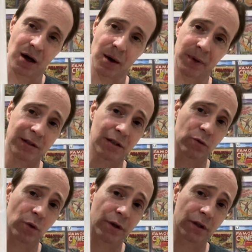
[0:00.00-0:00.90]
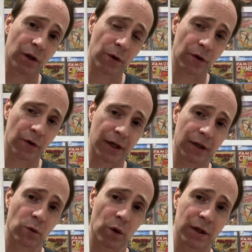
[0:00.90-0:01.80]
because it's one of the lower
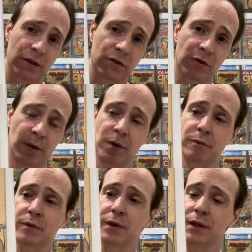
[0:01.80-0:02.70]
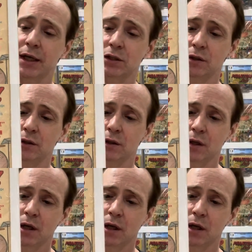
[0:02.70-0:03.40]
grade ones from the collection.